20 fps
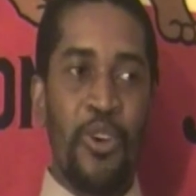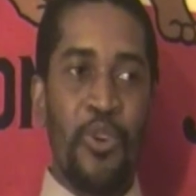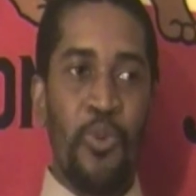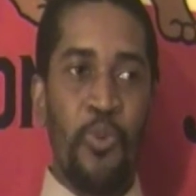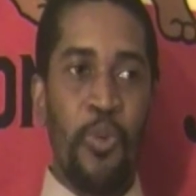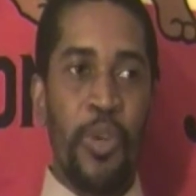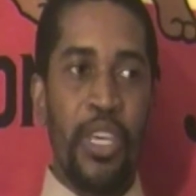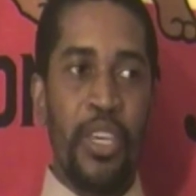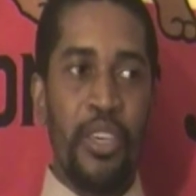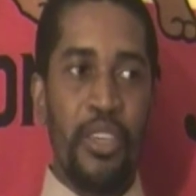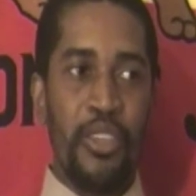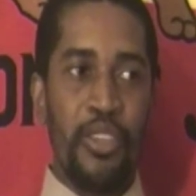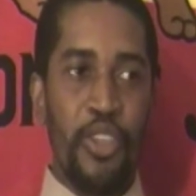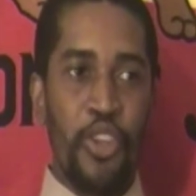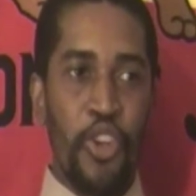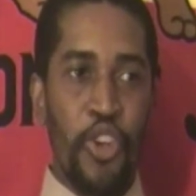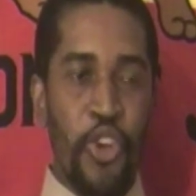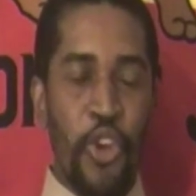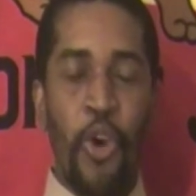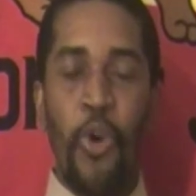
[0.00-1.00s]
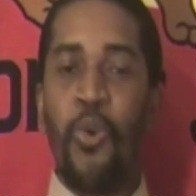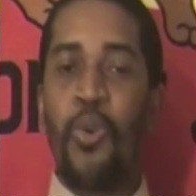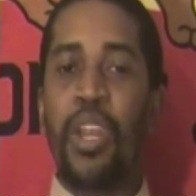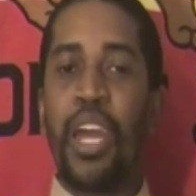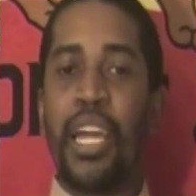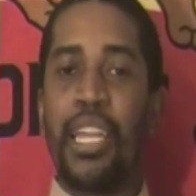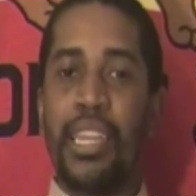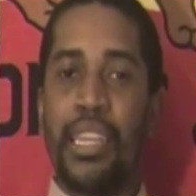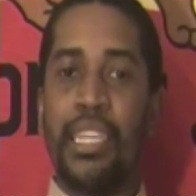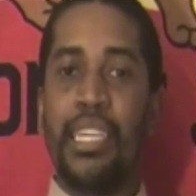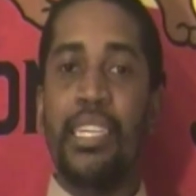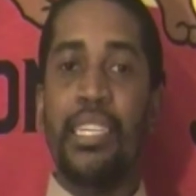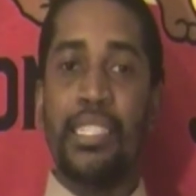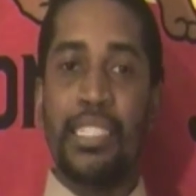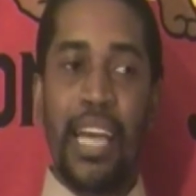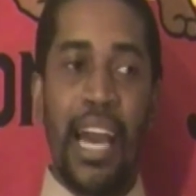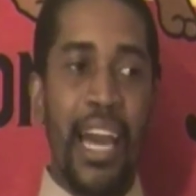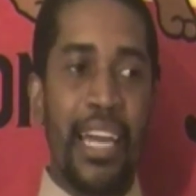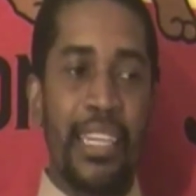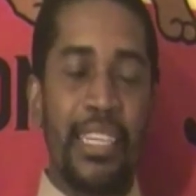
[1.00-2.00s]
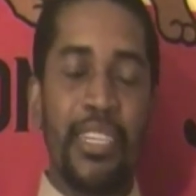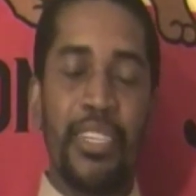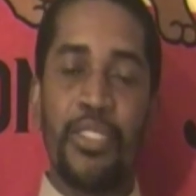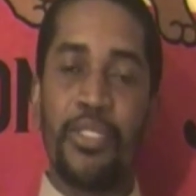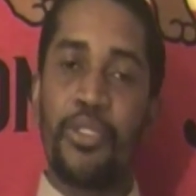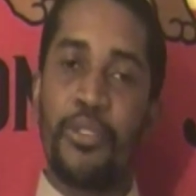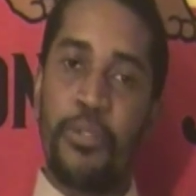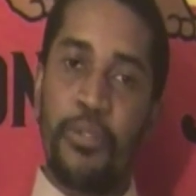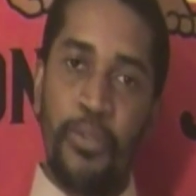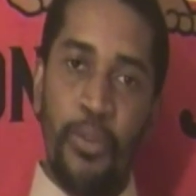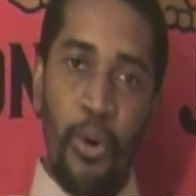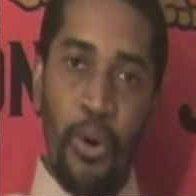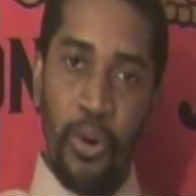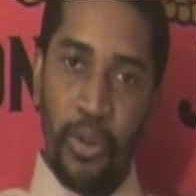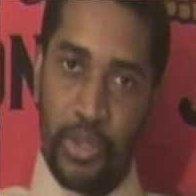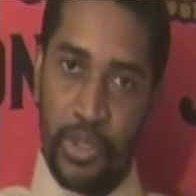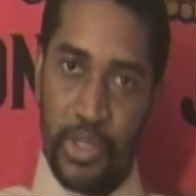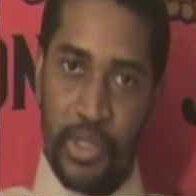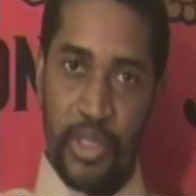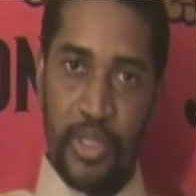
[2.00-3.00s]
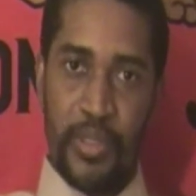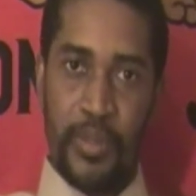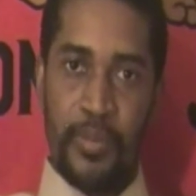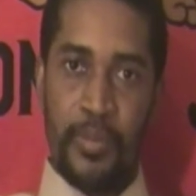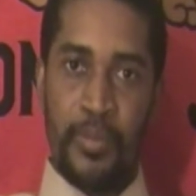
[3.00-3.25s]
we know that these ideas are false.